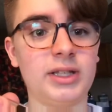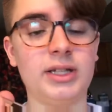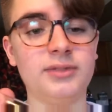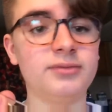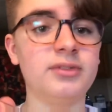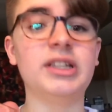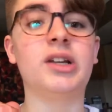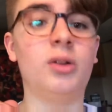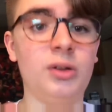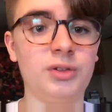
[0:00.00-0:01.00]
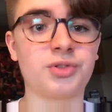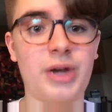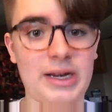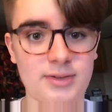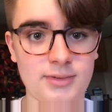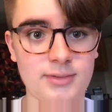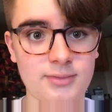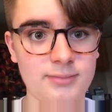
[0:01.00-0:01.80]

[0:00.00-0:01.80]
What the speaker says: ton of little scratches.